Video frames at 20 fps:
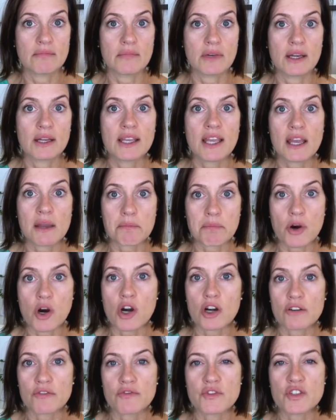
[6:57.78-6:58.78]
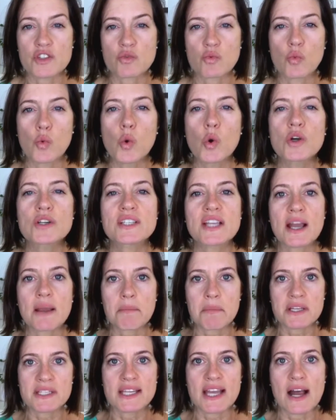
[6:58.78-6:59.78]
again, part of this wartime
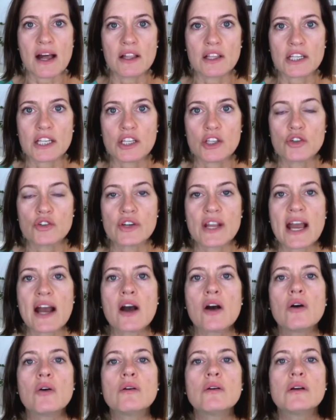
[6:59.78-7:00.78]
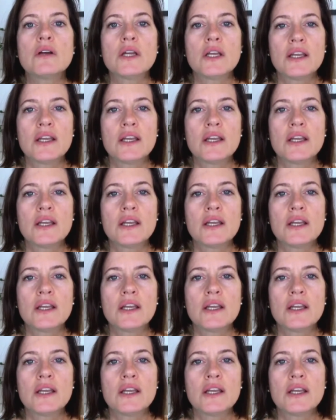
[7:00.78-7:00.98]
mentality. You're now